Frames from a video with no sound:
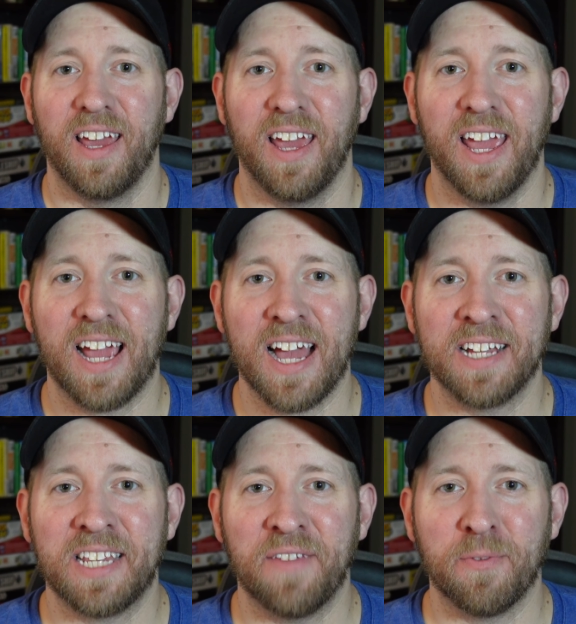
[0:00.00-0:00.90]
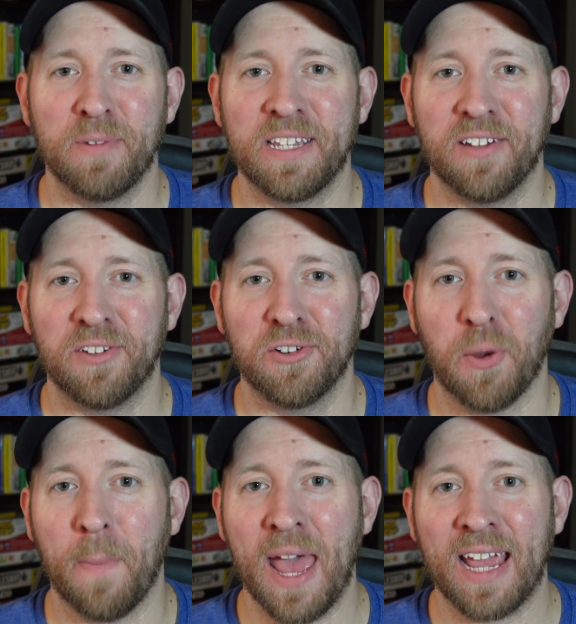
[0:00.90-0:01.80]
Hey guys, Steve from Resale
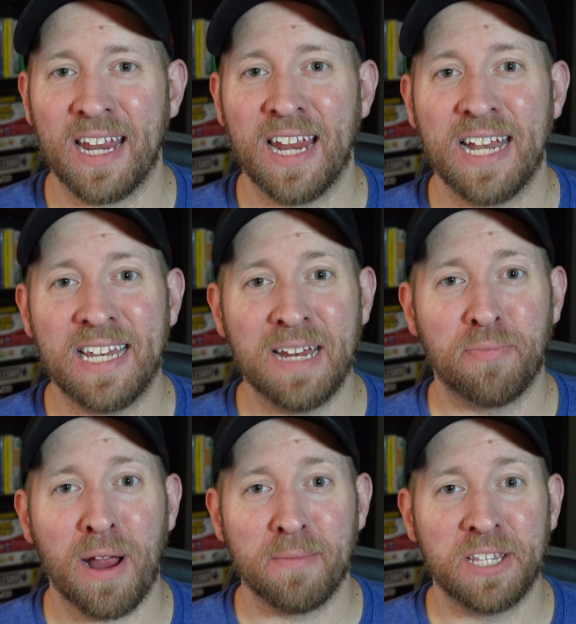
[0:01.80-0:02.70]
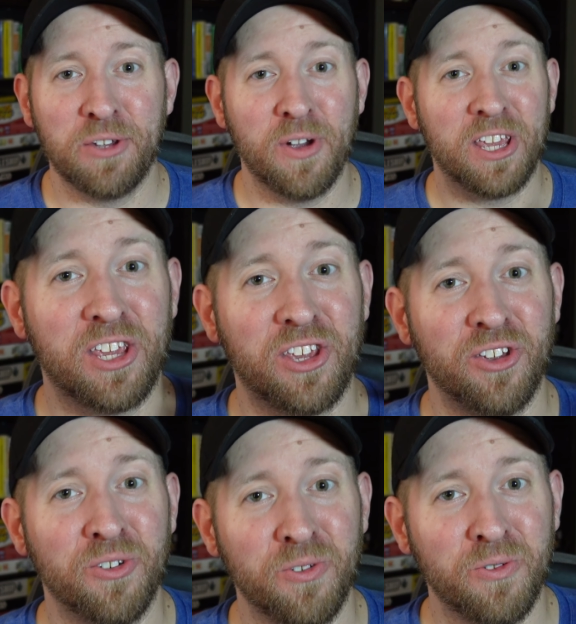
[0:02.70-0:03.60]
Dojo back, and I did promise you a
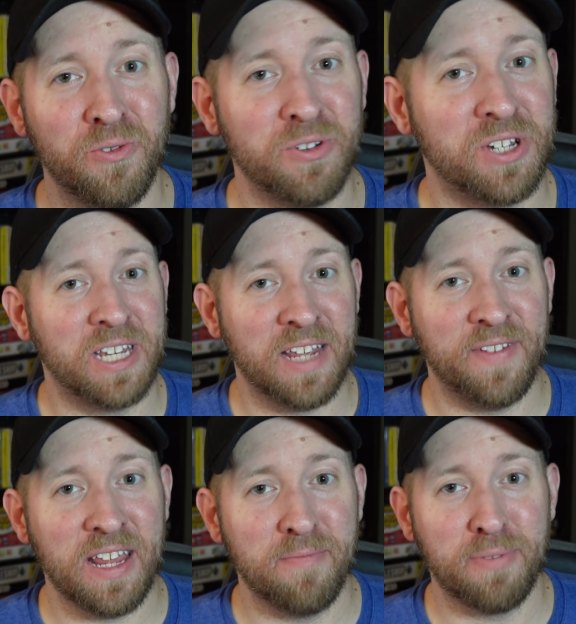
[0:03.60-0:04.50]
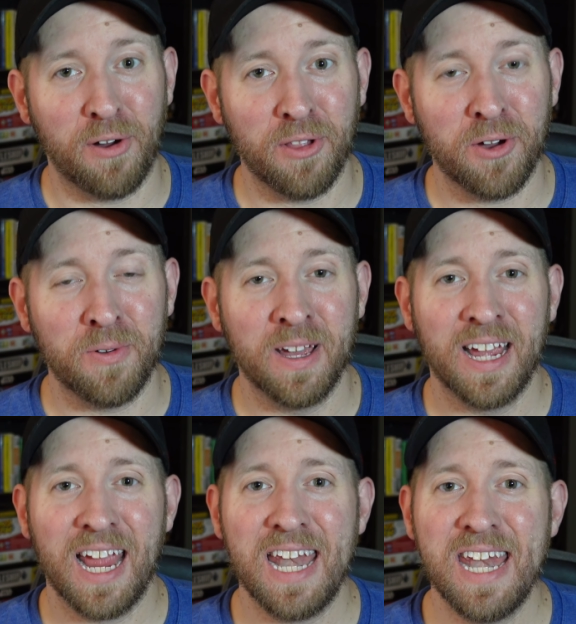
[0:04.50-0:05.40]
huge DVD bolo,
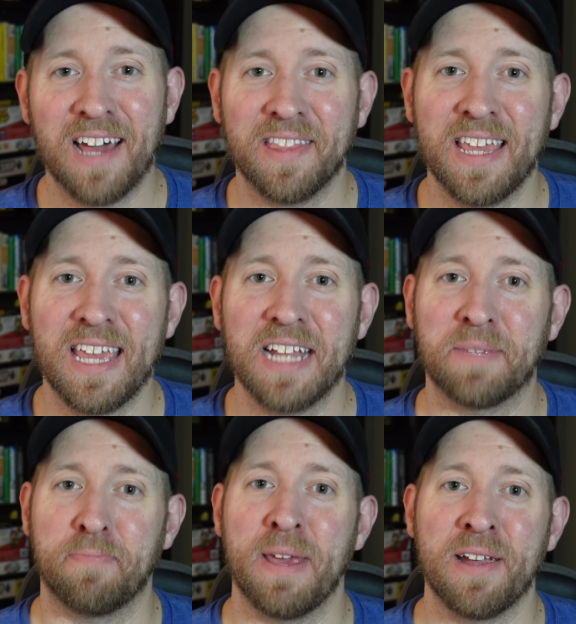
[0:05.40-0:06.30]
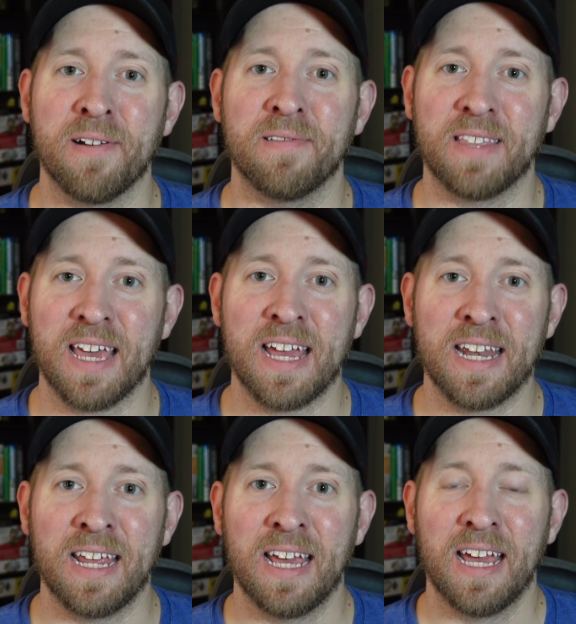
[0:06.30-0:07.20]
and nothing gets bigger
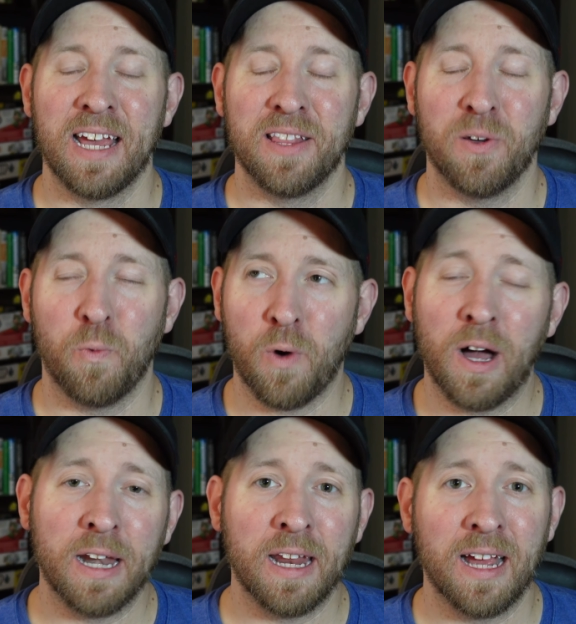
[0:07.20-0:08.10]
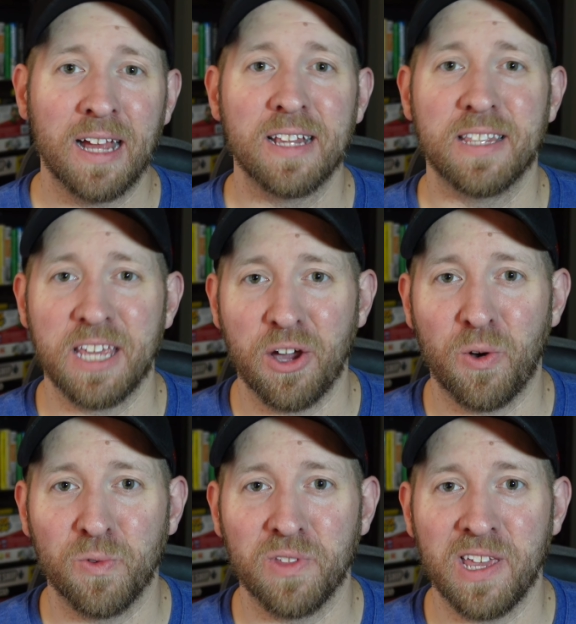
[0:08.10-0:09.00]
than the one, the
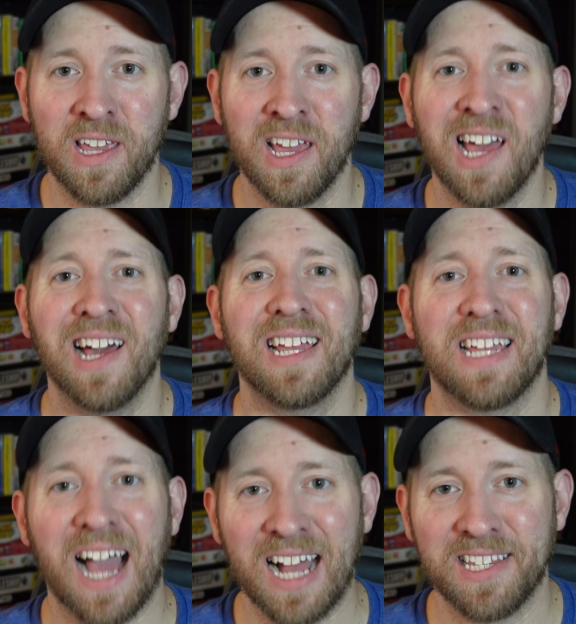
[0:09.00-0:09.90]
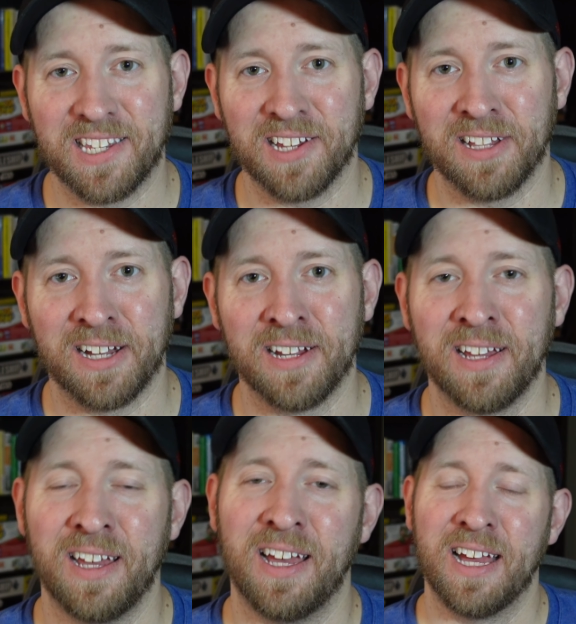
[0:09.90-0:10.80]
only Godzilla.
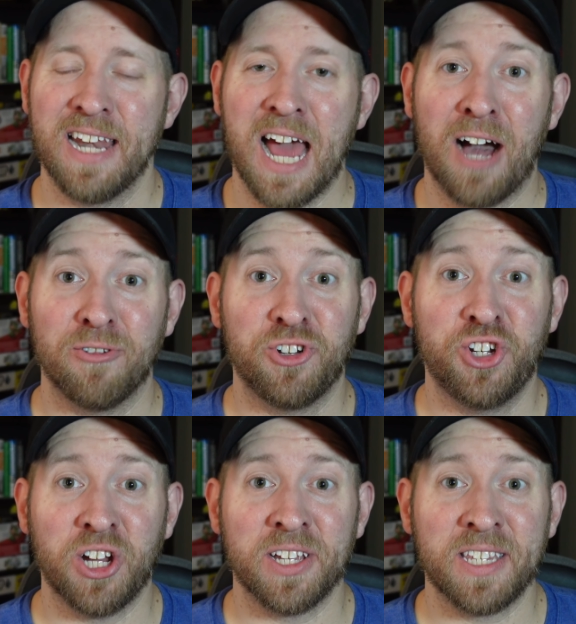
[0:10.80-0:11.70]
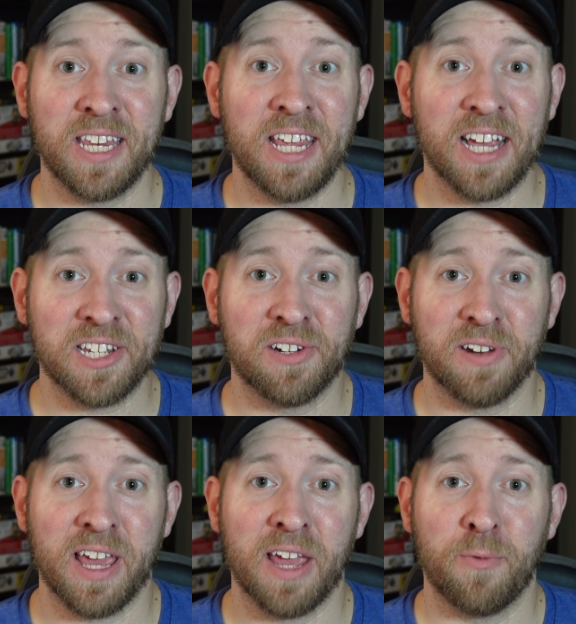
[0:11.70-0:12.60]
Now, just
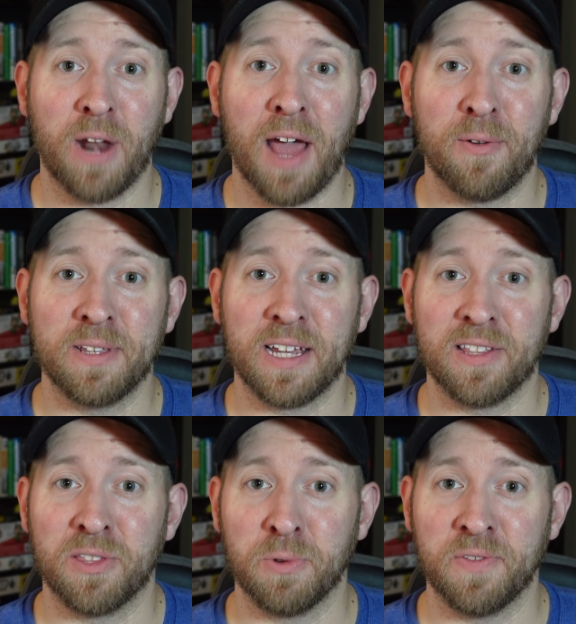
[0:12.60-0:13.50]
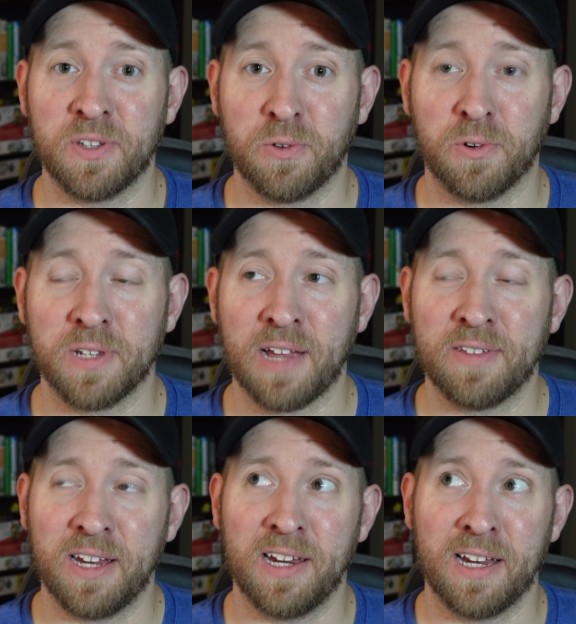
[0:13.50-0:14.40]
yesterday when I was at the thrift stores, I
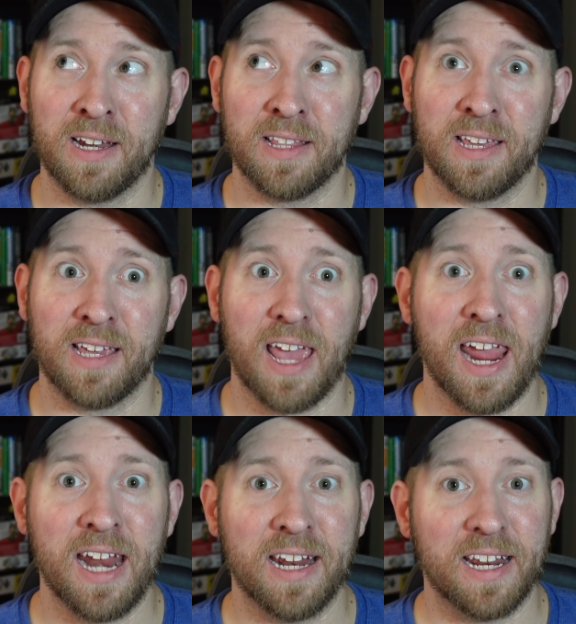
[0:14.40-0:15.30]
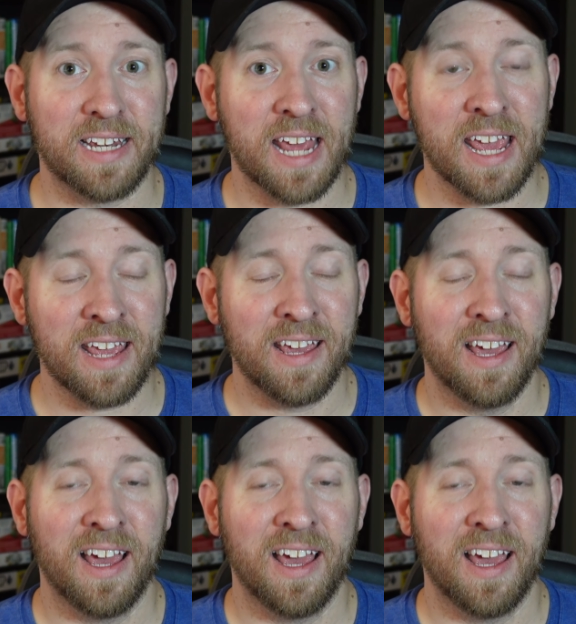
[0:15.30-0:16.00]
was hitting, I think, 8 in a day.